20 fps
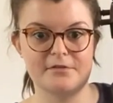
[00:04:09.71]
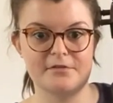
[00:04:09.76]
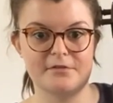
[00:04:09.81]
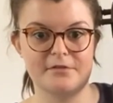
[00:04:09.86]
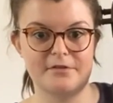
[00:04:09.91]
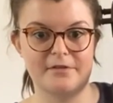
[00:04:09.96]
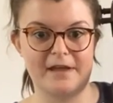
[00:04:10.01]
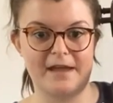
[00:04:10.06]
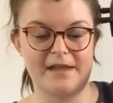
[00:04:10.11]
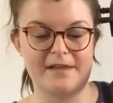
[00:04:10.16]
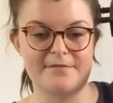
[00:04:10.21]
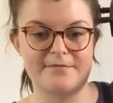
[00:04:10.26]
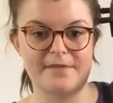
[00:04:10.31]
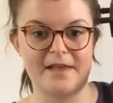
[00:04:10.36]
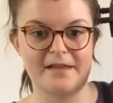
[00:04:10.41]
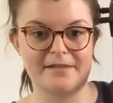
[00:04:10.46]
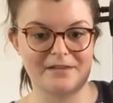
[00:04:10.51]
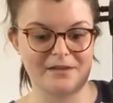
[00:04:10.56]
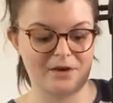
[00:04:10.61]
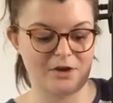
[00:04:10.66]
stave,
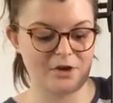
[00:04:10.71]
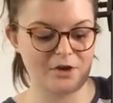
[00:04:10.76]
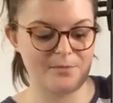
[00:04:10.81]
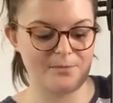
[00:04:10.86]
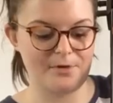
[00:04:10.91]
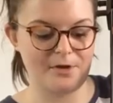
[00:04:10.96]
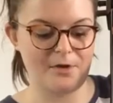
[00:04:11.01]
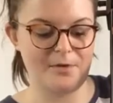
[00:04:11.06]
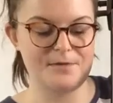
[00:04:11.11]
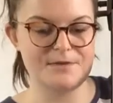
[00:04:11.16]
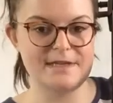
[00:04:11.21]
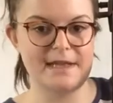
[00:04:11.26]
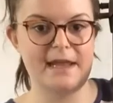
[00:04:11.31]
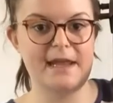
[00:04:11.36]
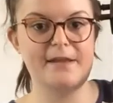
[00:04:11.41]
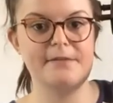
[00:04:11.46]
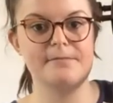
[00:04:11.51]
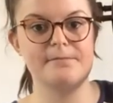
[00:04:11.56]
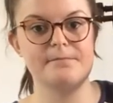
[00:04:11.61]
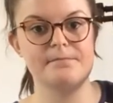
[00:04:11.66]
that's our home note
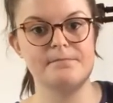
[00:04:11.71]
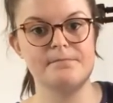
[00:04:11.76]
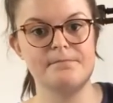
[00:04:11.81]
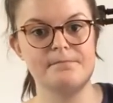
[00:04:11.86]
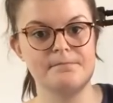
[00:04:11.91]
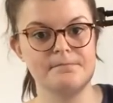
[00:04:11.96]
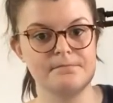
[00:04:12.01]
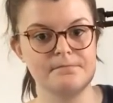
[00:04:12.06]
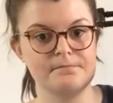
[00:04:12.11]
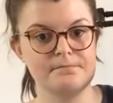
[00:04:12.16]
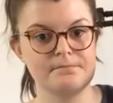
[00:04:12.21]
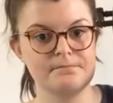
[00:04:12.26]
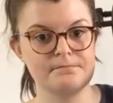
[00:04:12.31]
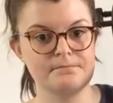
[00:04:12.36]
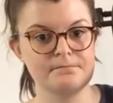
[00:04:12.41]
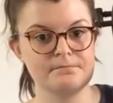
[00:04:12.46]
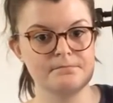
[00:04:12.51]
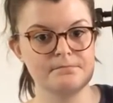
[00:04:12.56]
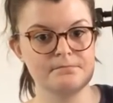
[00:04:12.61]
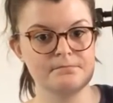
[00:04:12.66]
D,
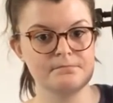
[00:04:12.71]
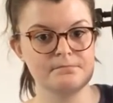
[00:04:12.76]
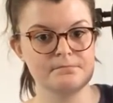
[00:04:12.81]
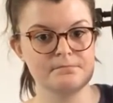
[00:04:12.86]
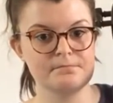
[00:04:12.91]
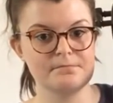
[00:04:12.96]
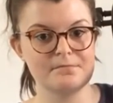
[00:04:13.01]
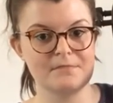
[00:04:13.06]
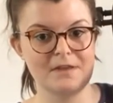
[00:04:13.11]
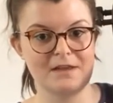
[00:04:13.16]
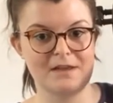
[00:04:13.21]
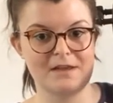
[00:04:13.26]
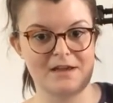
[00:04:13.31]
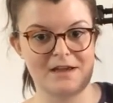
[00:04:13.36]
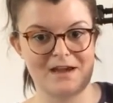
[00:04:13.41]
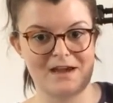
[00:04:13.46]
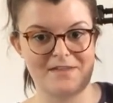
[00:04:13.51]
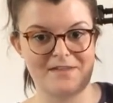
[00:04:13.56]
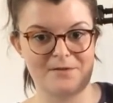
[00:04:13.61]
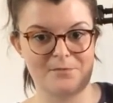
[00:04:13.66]

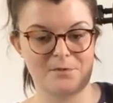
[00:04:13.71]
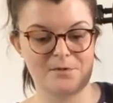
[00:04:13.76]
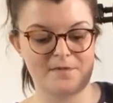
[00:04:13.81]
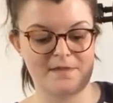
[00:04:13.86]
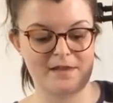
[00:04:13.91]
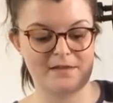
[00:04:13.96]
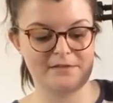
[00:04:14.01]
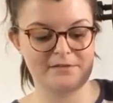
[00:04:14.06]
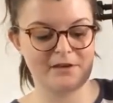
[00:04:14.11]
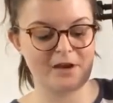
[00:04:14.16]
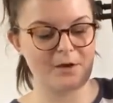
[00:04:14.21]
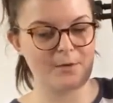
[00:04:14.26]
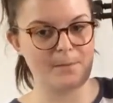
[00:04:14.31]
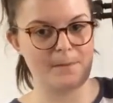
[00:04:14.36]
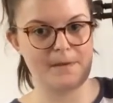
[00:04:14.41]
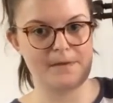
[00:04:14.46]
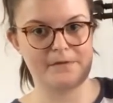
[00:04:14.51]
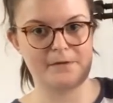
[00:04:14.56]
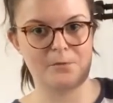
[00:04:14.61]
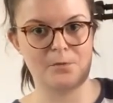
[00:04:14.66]
and the one that's lower
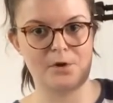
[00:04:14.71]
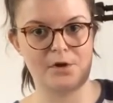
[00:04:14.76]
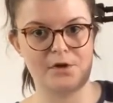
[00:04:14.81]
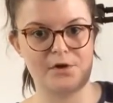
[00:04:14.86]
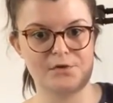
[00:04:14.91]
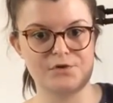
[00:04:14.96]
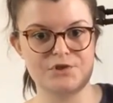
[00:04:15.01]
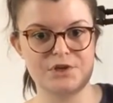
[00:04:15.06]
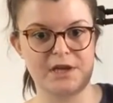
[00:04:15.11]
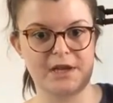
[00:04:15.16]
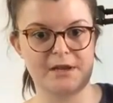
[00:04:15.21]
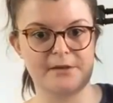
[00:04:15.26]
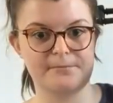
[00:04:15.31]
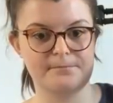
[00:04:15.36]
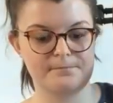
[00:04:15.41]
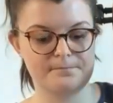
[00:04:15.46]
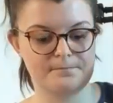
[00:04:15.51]
is our 1 on G.